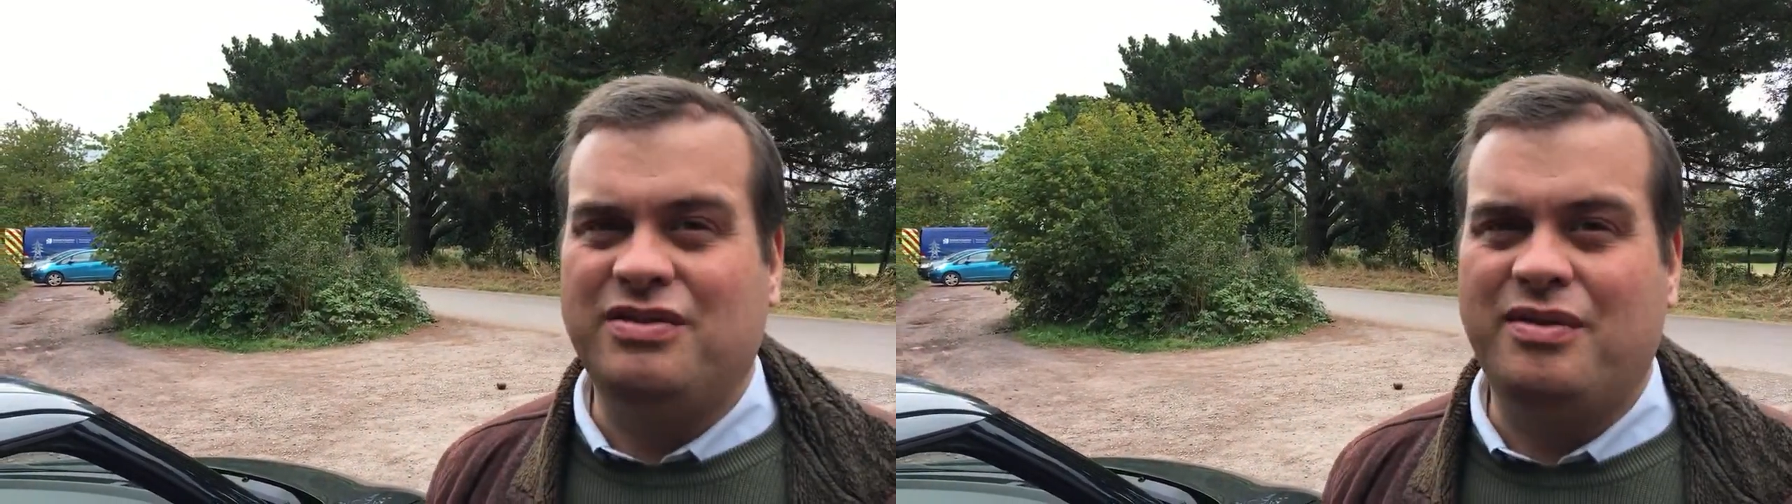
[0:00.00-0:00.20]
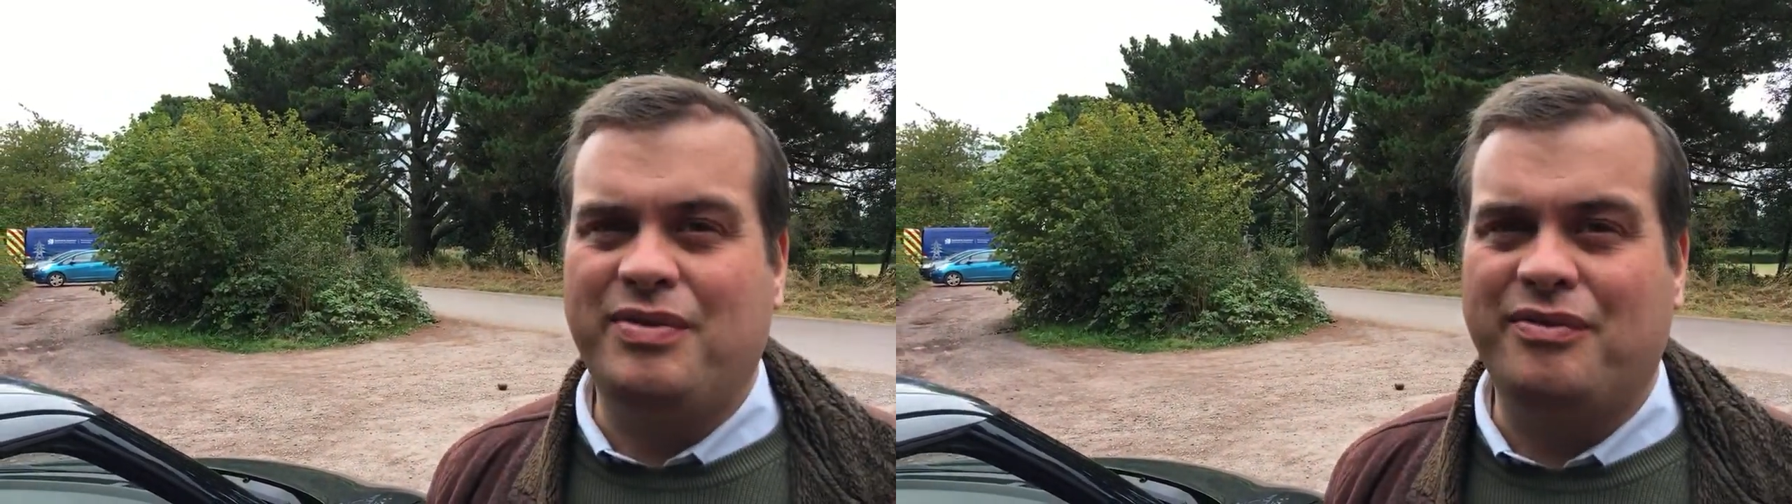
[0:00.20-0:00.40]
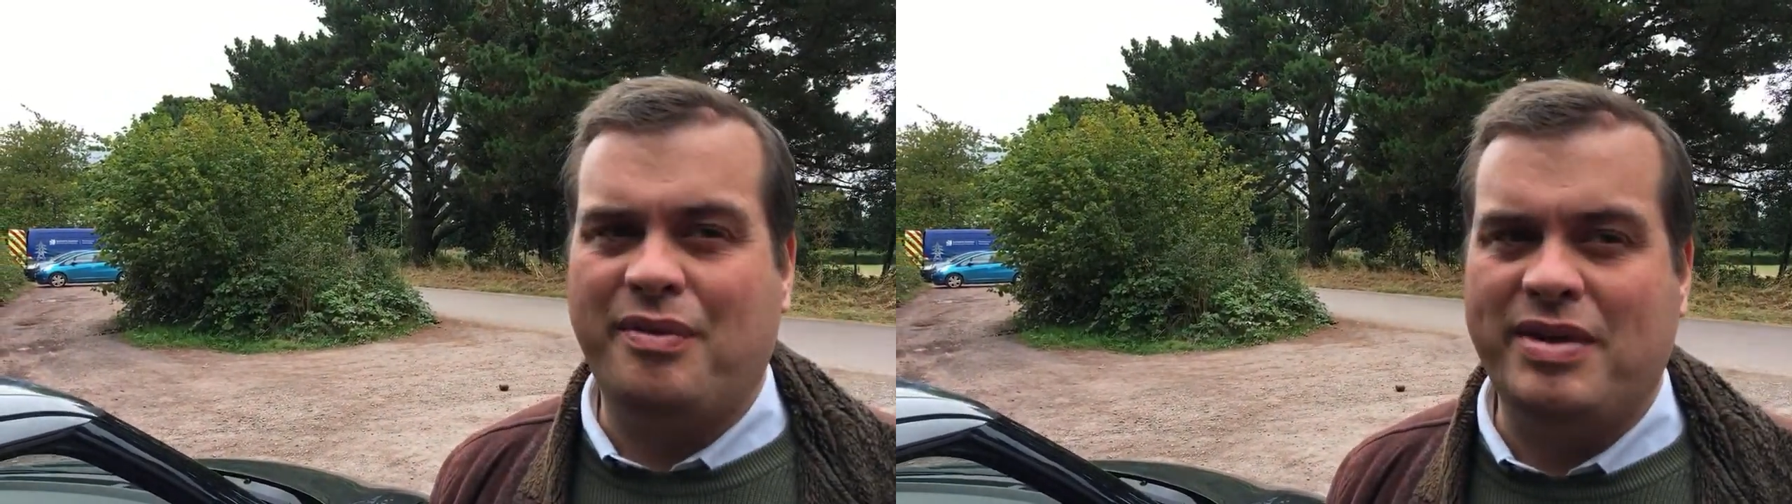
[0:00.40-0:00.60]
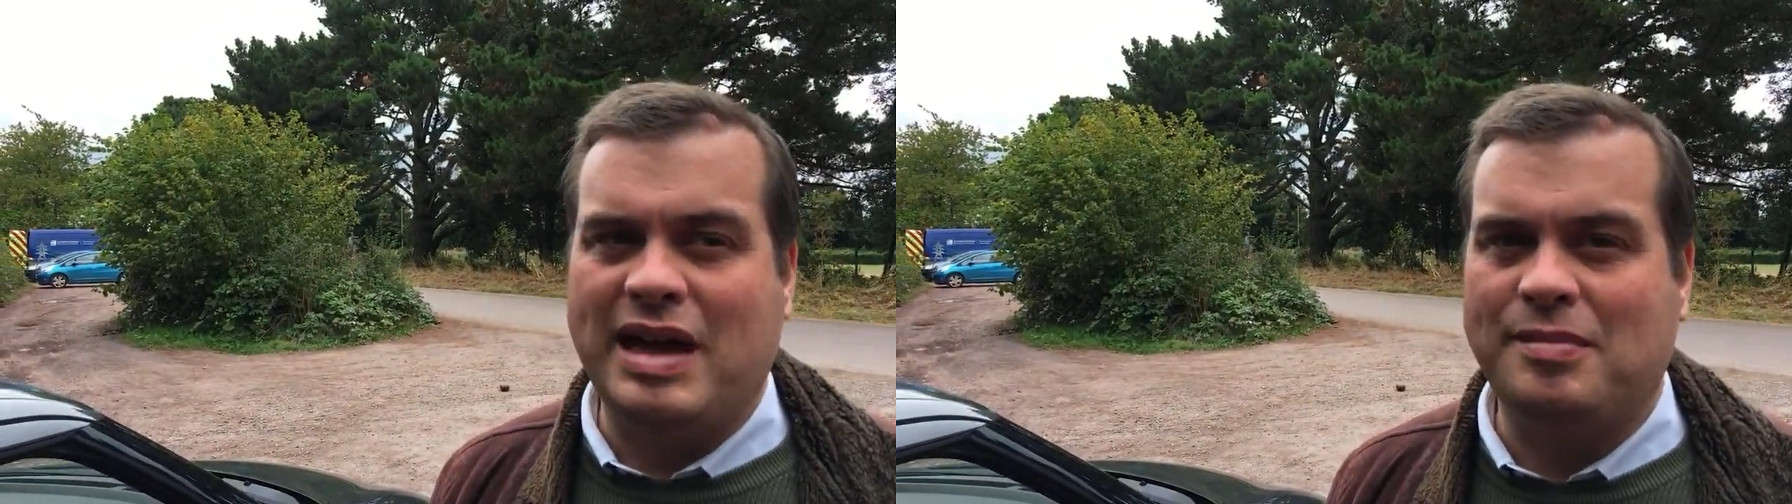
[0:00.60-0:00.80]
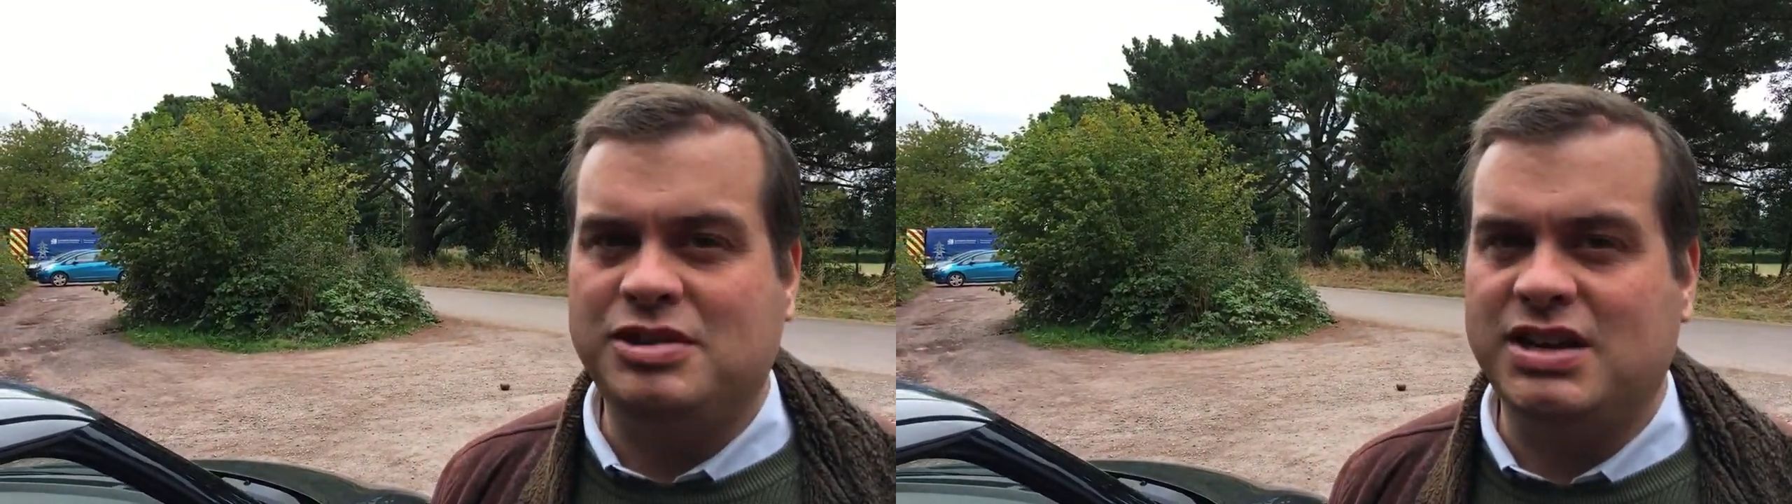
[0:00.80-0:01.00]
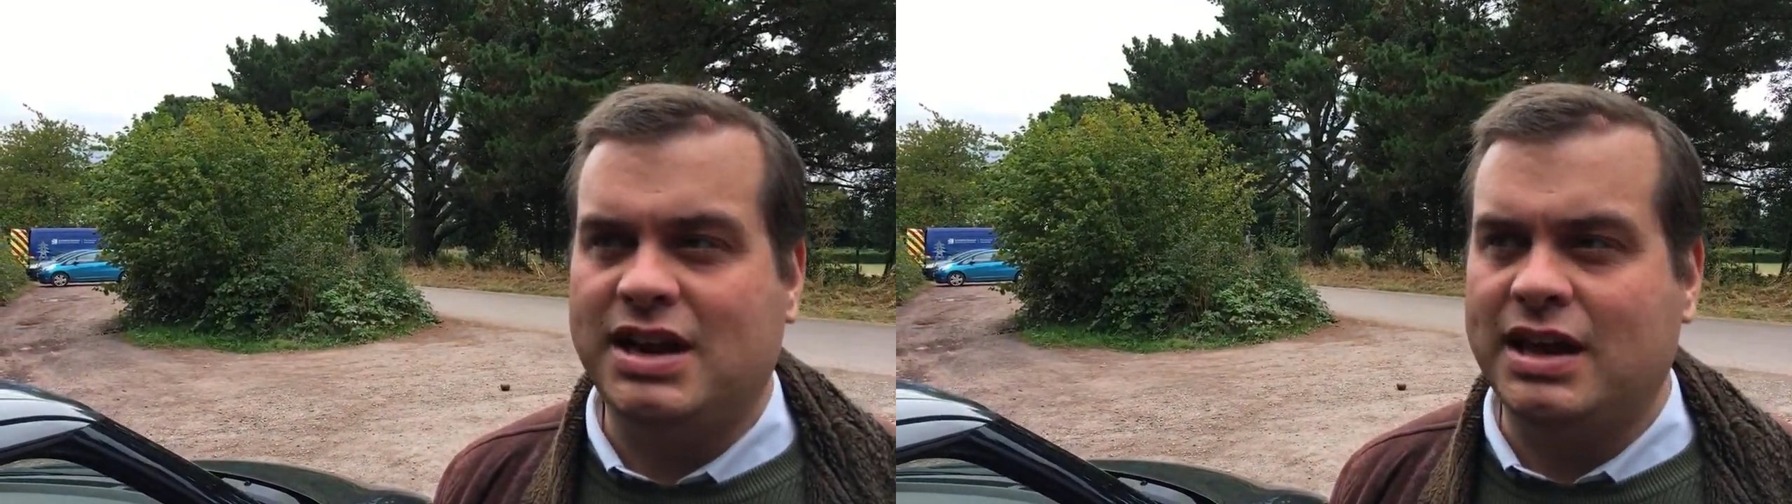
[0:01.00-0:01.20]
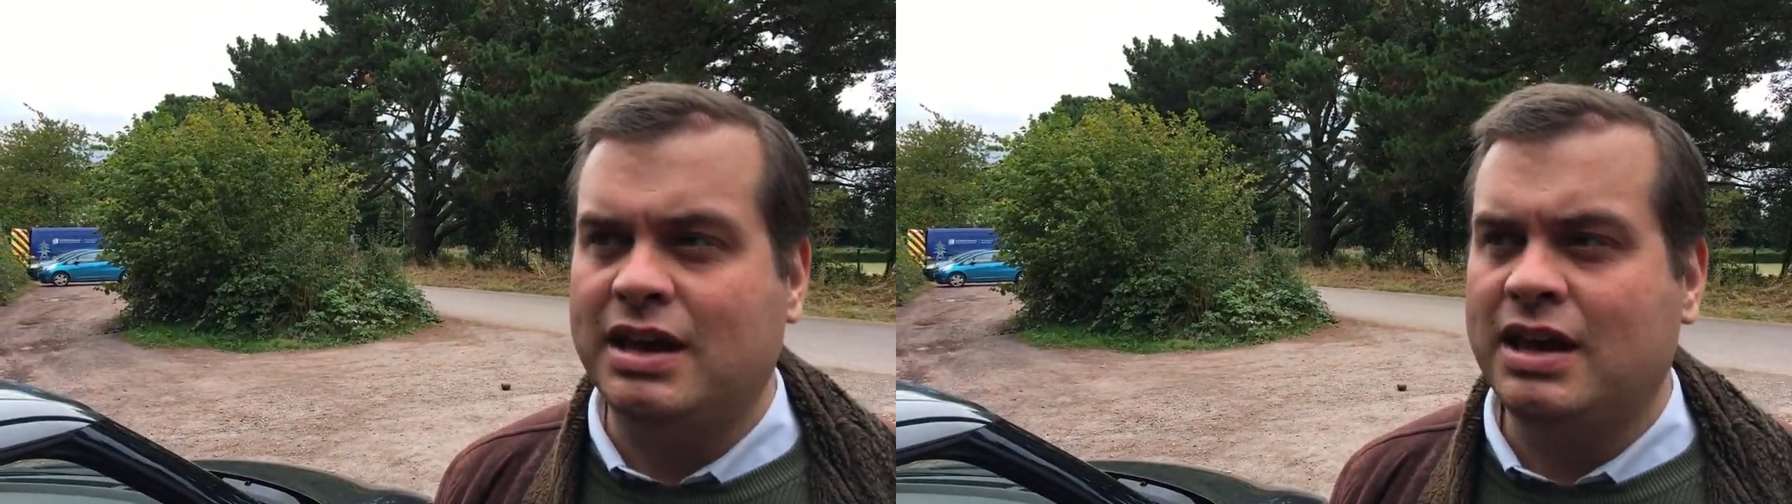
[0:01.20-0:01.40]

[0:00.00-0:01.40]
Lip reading: than the MG